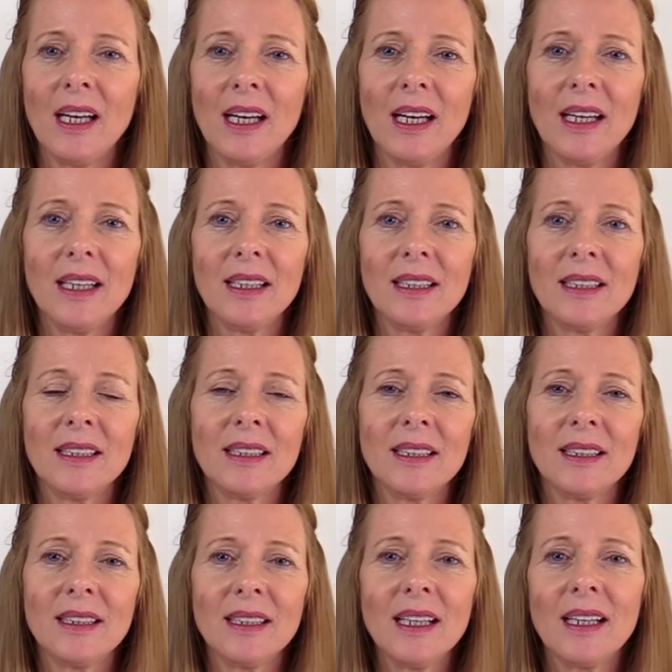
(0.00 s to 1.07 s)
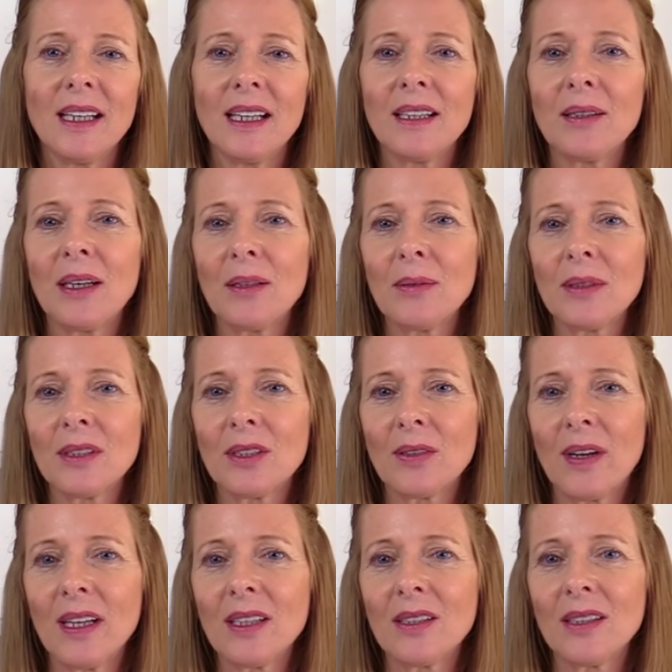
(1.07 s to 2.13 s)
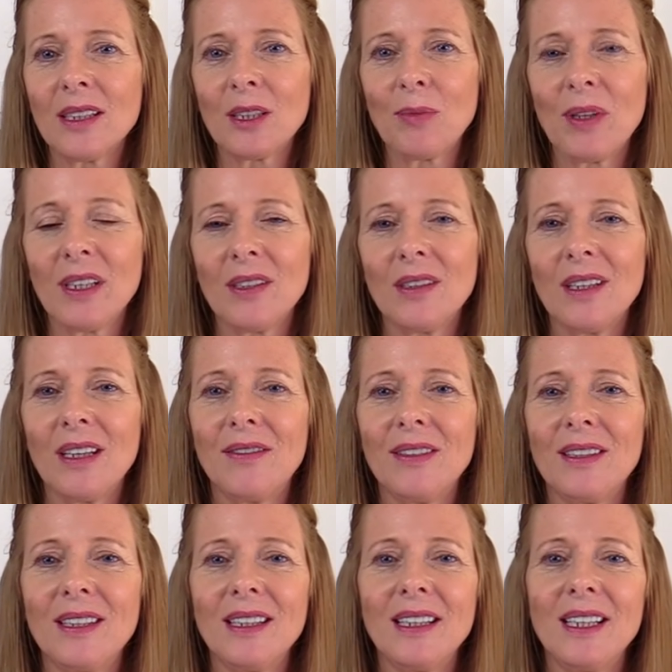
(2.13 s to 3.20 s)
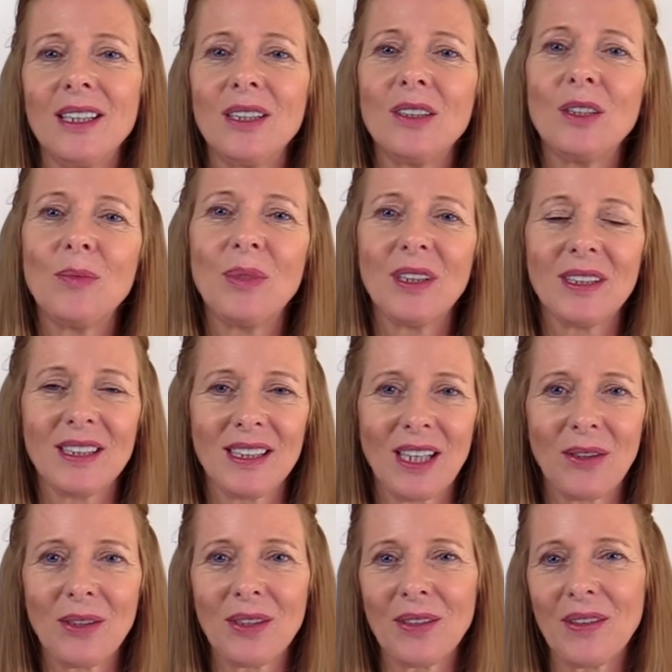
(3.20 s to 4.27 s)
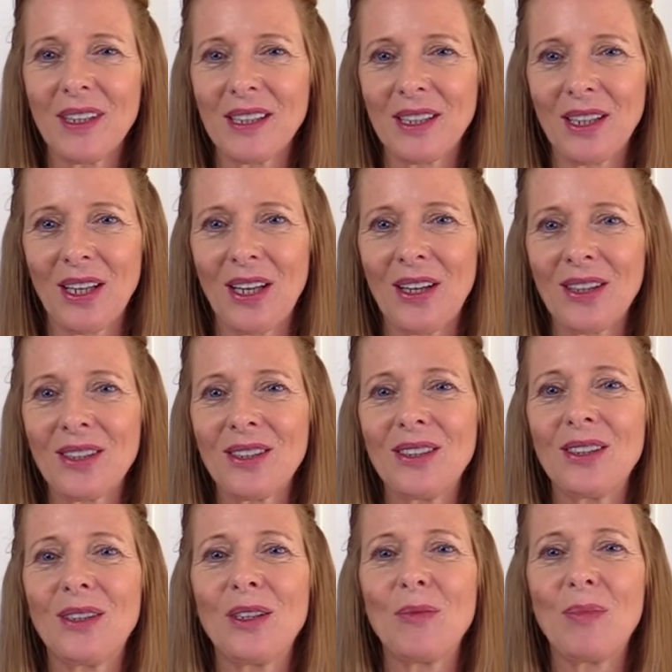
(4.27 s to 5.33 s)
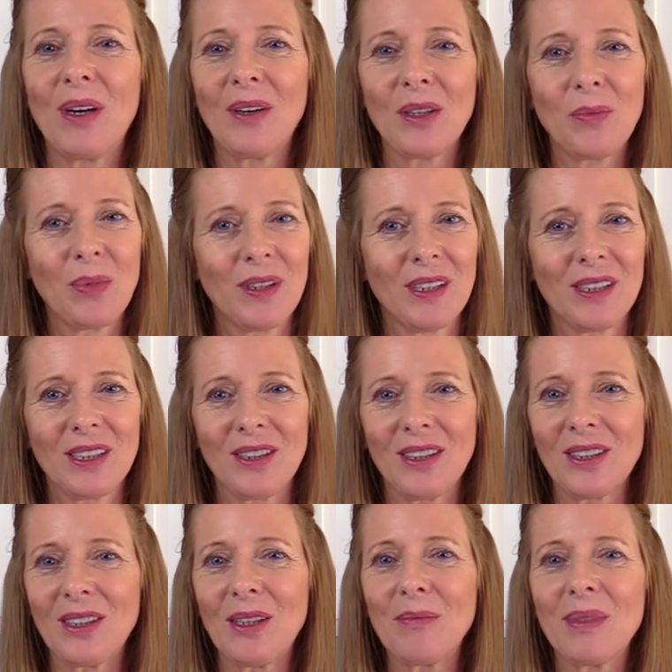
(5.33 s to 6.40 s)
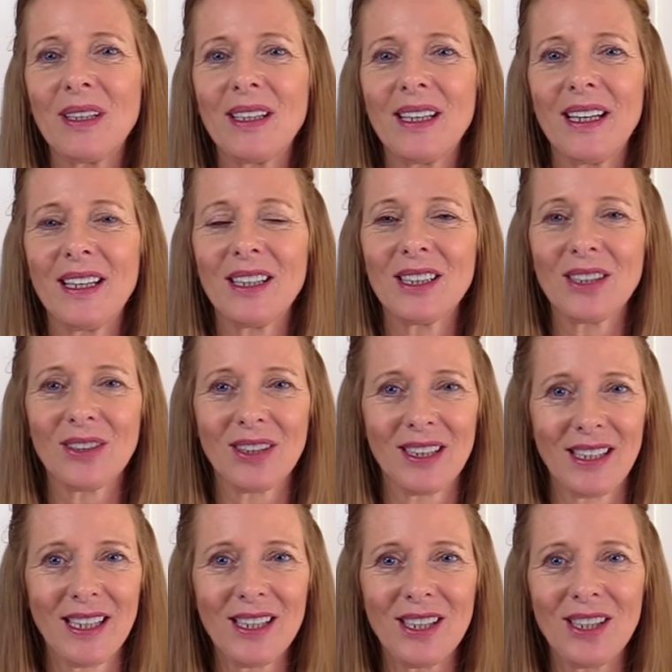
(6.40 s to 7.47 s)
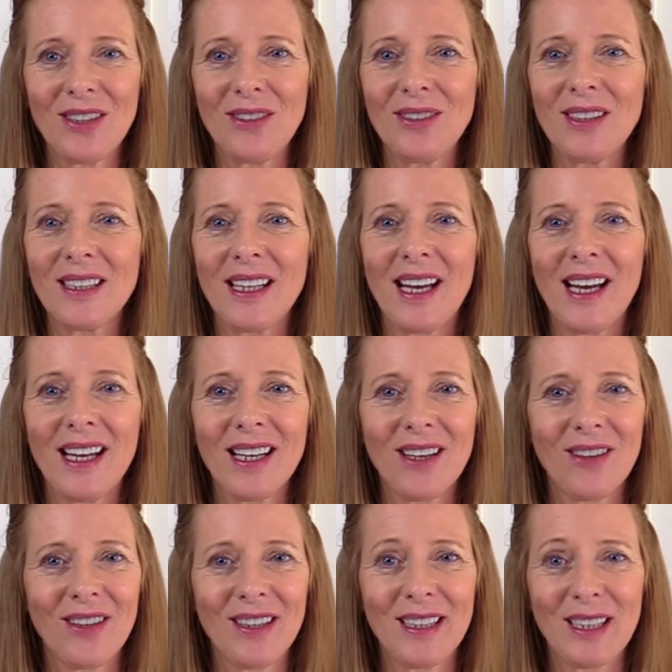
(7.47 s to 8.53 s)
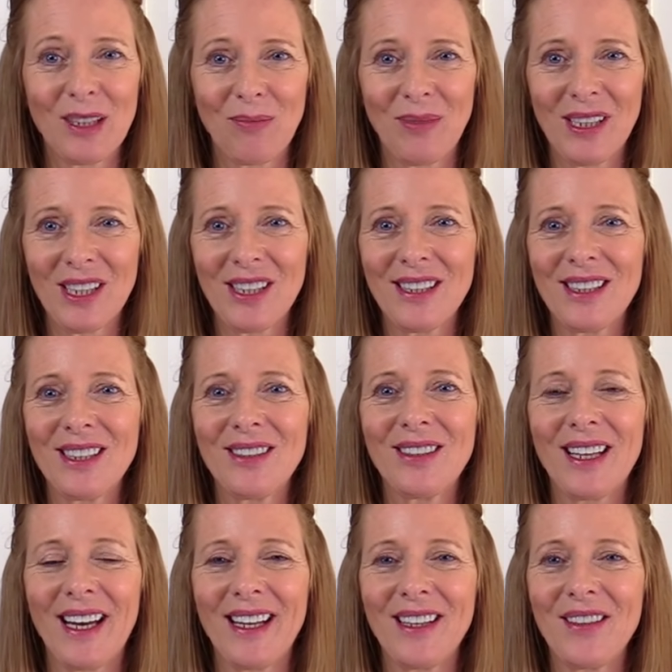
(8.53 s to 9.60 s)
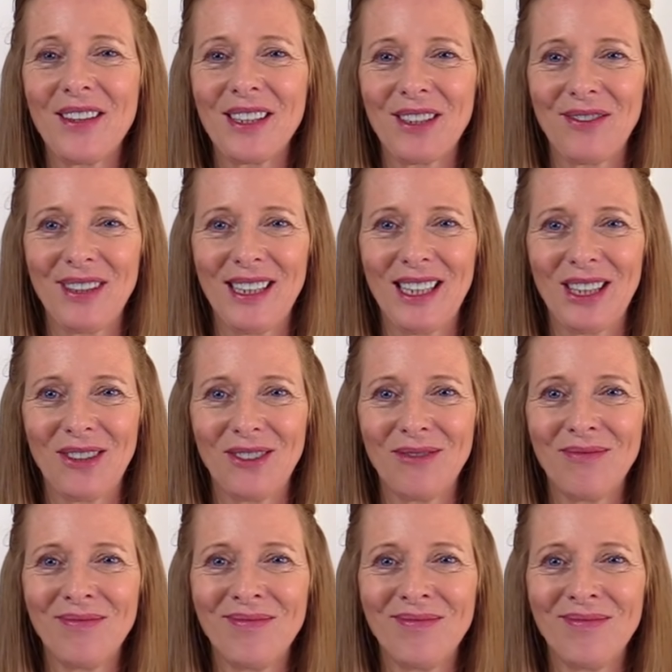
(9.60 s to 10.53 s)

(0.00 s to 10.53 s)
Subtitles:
And yeah, I will try to explain you everything I know about sourdough. There's a lot to know about it, but it's not complicated, so stay tuned and learn as much as you can in this video.